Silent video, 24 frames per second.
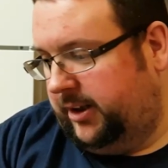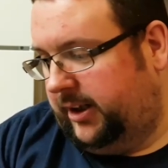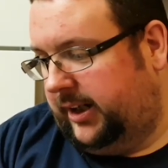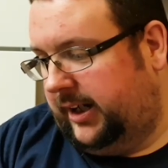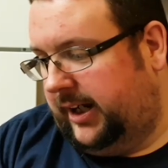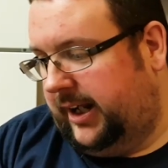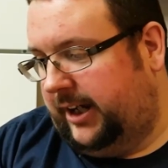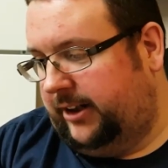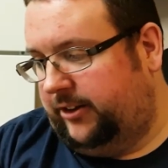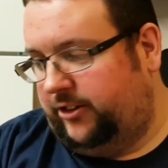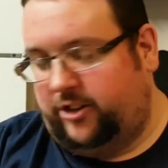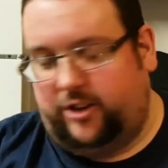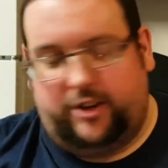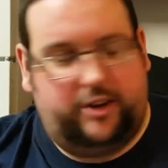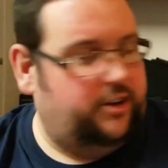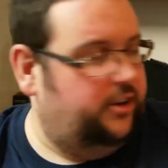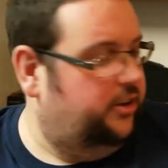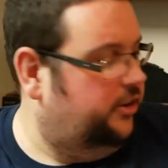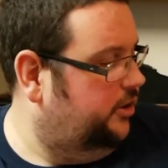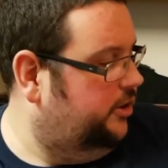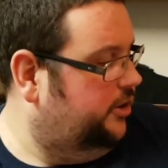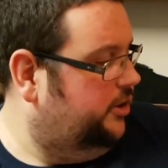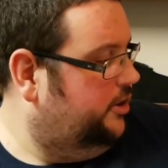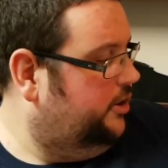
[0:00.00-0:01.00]
my
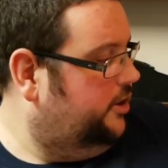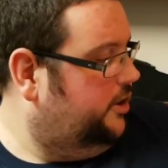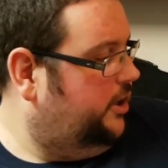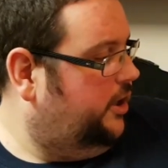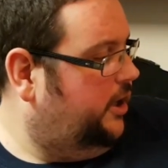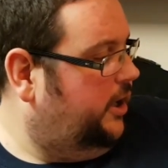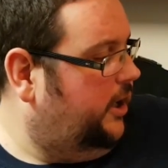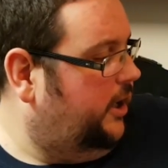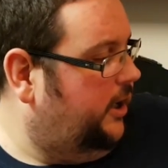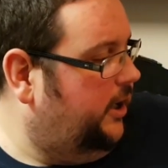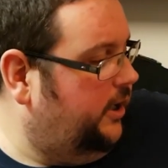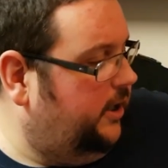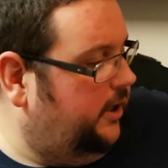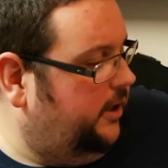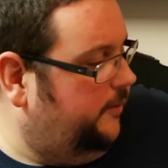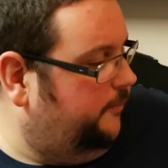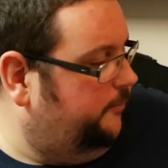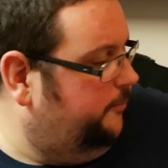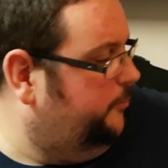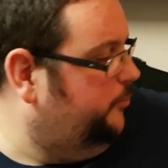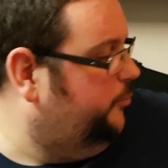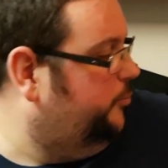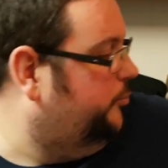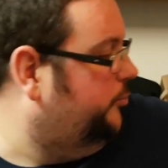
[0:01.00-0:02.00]
collection.
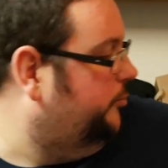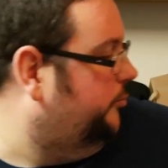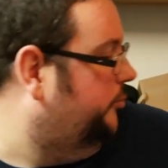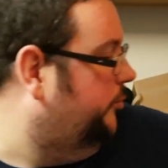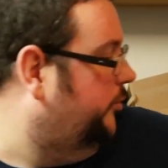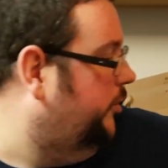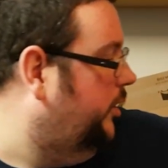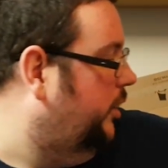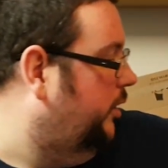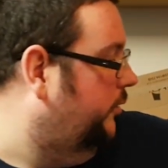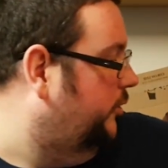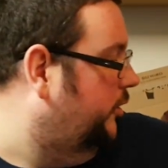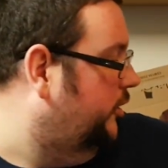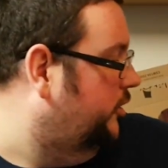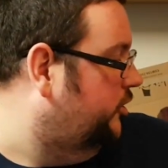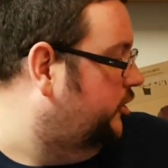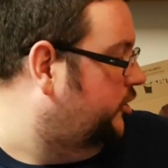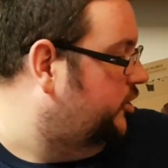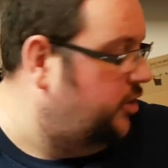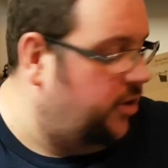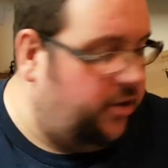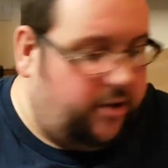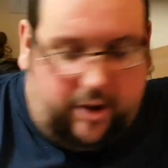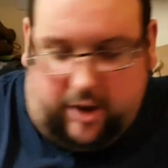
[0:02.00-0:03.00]
If I
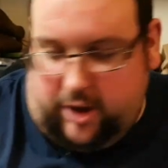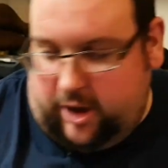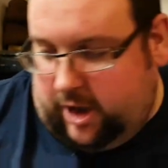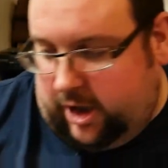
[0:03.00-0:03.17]
just shoot a